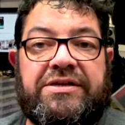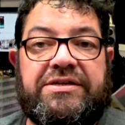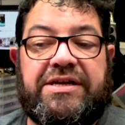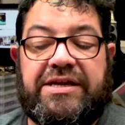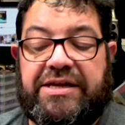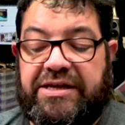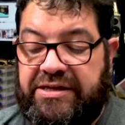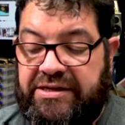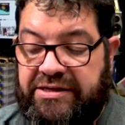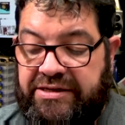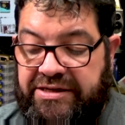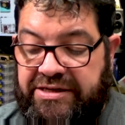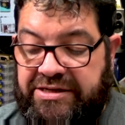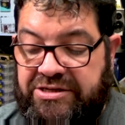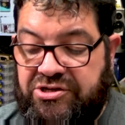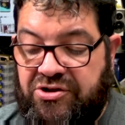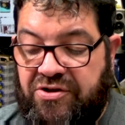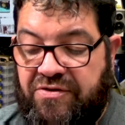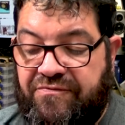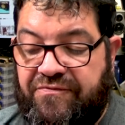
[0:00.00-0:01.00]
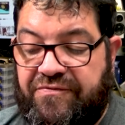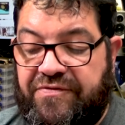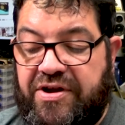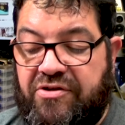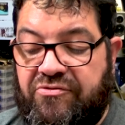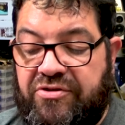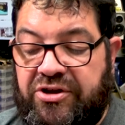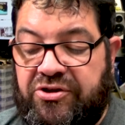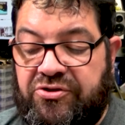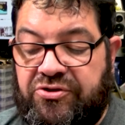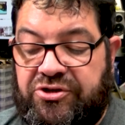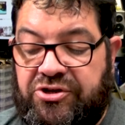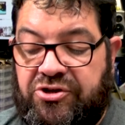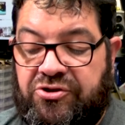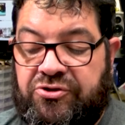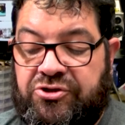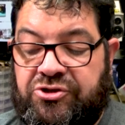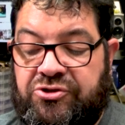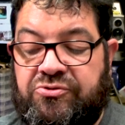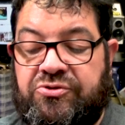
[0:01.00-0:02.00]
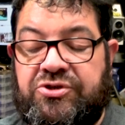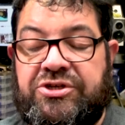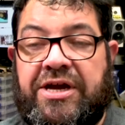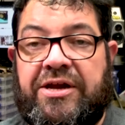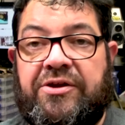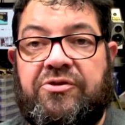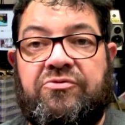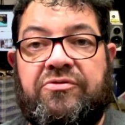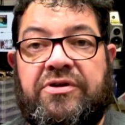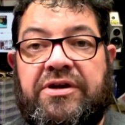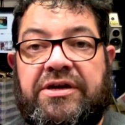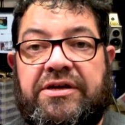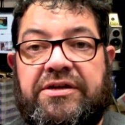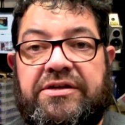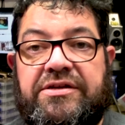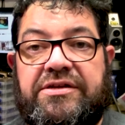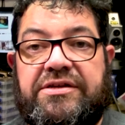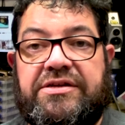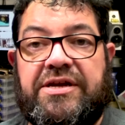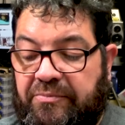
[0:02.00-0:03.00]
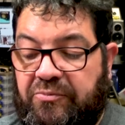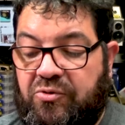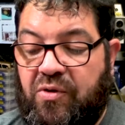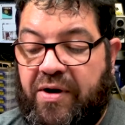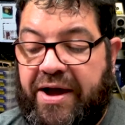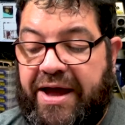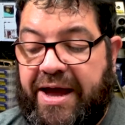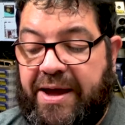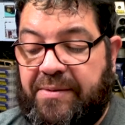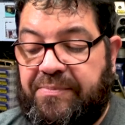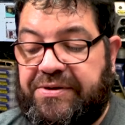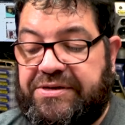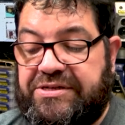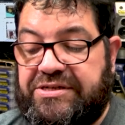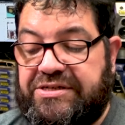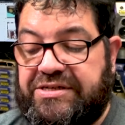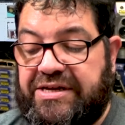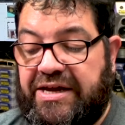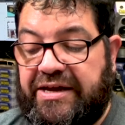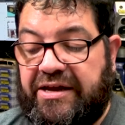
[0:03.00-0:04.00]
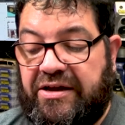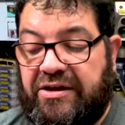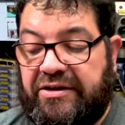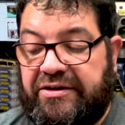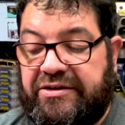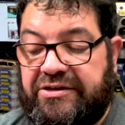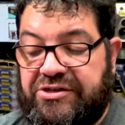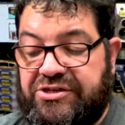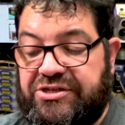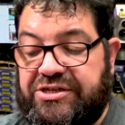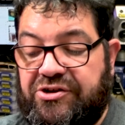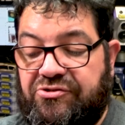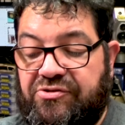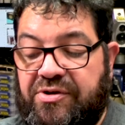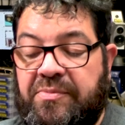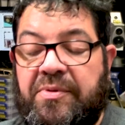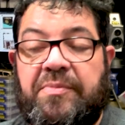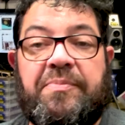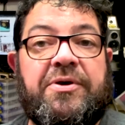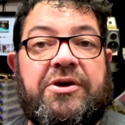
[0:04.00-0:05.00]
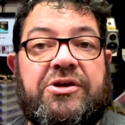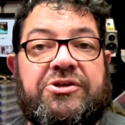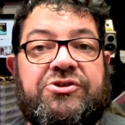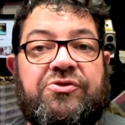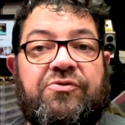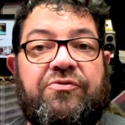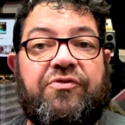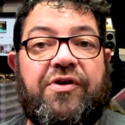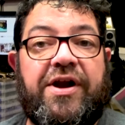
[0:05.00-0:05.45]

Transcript: Idea. He's got a very good YouTube channel and I'm quite happy to say I consider him a personal